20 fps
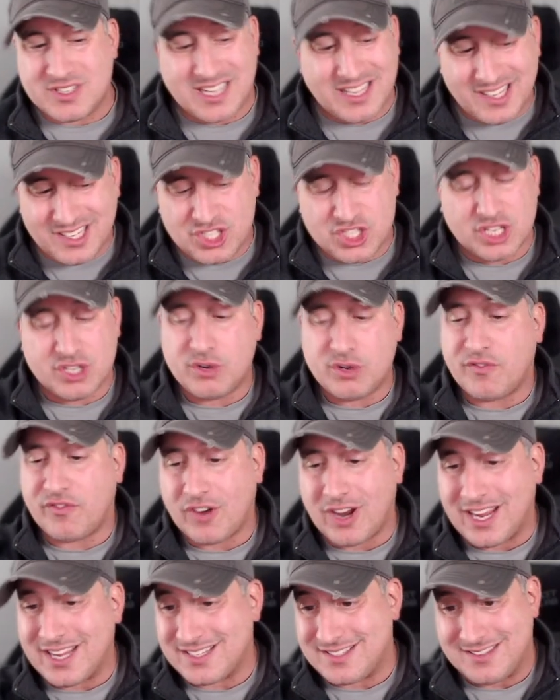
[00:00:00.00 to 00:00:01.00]
I think Jin Yu
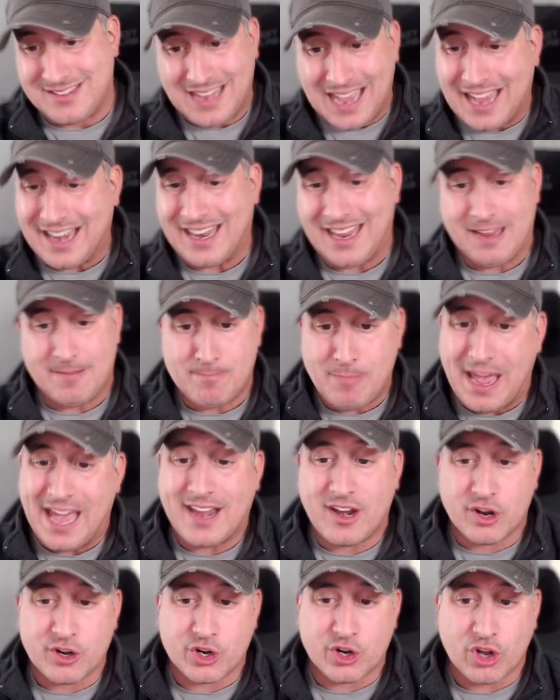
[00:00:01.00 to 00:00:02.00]
Fry is not a bad
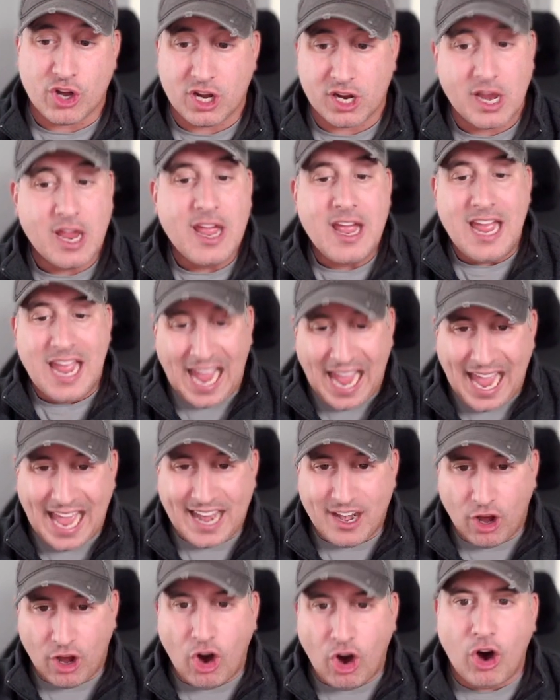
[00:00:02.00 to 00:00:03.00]
underdog
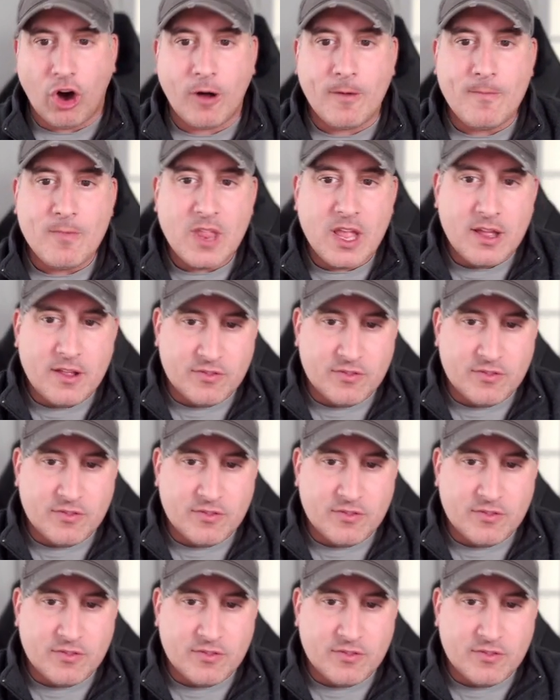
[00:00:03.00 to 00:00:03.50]
at all.